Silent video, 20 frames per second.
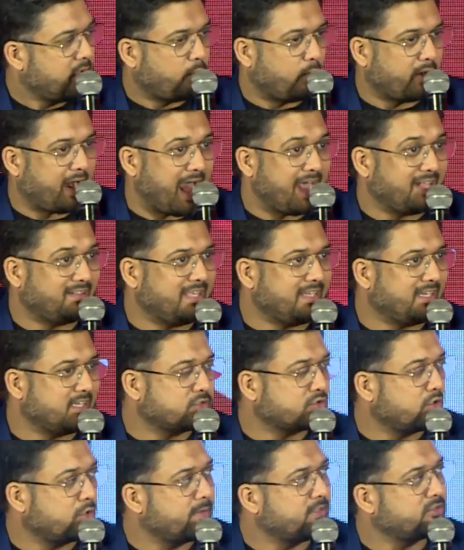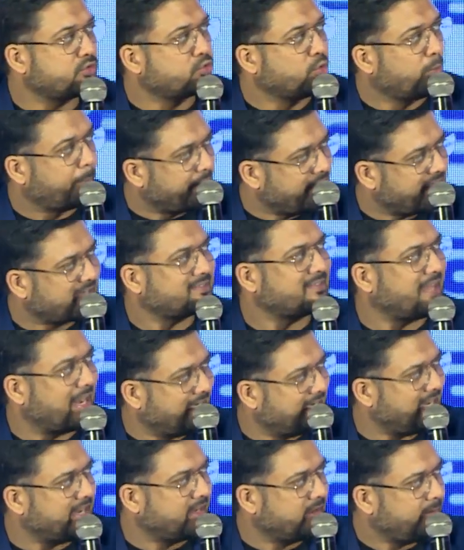What I think is going to be super
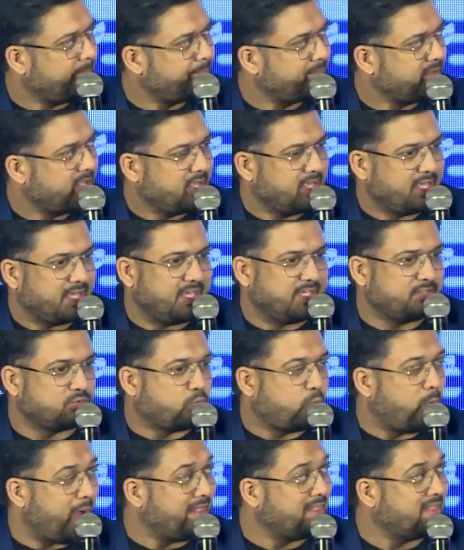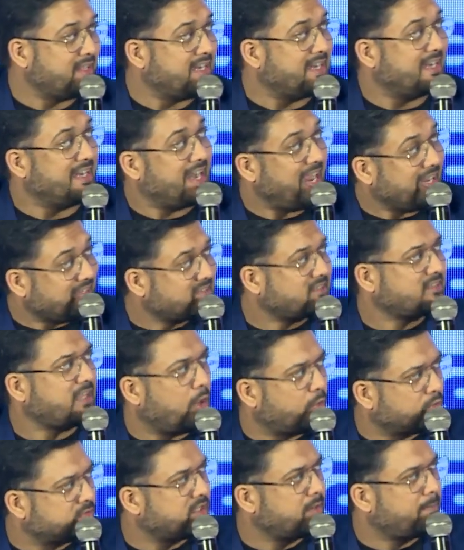exciting is when the next
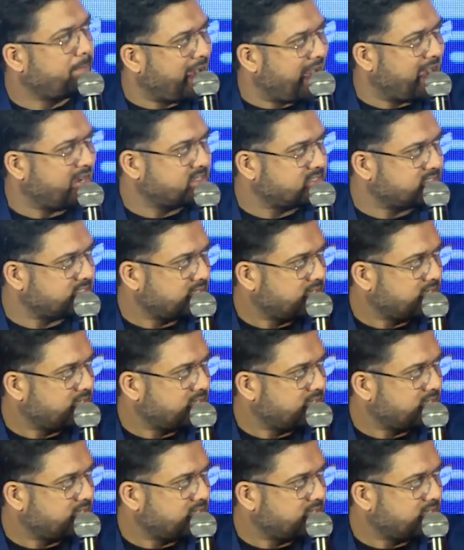1,000 brands